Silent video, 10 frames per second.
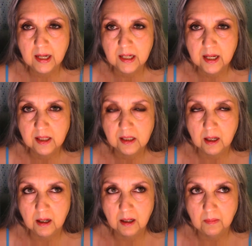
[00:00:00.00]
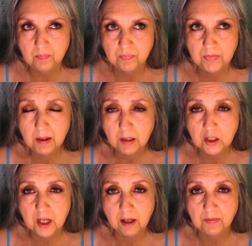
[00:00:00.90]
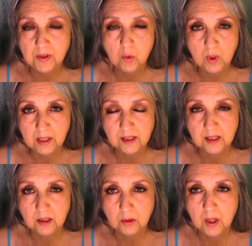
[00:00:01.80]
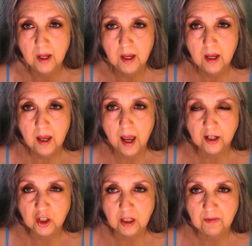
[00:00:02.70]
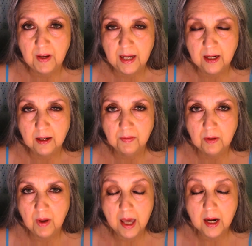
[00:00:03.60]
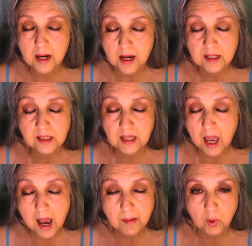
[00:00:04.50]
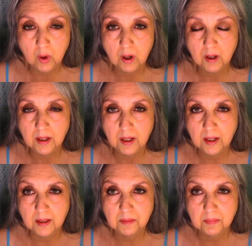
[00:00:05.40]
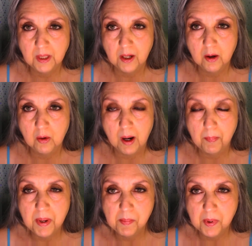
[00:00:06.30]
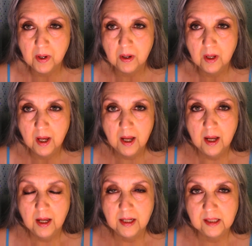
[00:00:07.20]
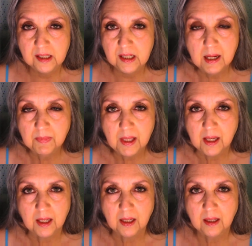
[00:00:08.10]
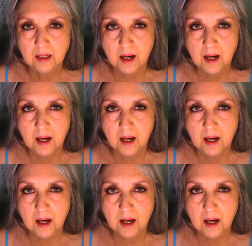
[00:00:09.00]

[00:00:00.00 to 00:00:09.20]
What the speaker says: takes that could take a few weeks to actually fade. And if you've had a scab or a pimple, it's the same thing.